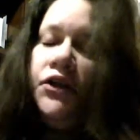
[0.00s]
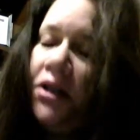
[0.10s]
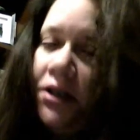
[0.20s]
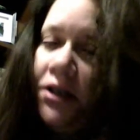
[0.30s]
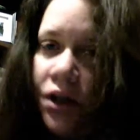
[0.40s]

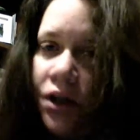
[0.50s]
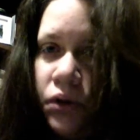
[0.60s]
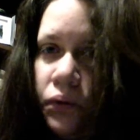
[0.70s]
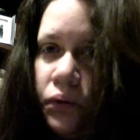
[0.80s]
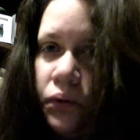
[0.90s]
in this
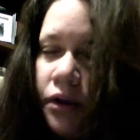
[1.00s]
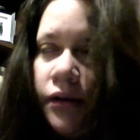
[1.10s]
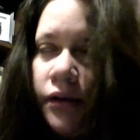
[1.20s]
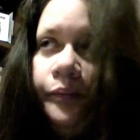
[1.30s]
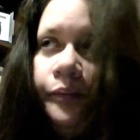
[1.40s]
household
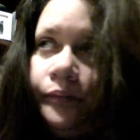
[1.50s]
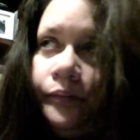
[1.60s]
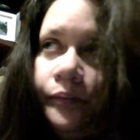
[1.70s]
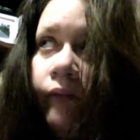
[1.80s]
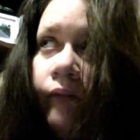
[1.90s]

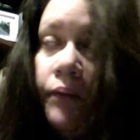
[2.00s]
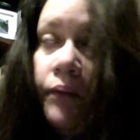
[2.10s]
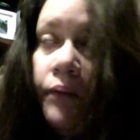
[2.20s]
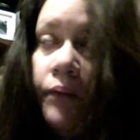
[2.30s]
where